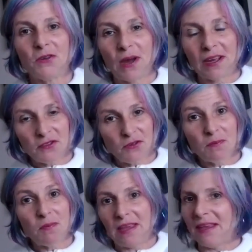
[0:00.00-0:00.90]
So as
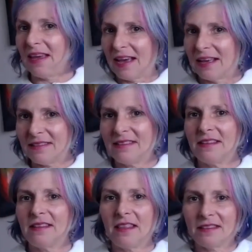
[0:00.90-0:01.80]
you may
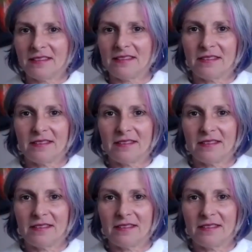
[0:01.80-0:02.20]
guess, this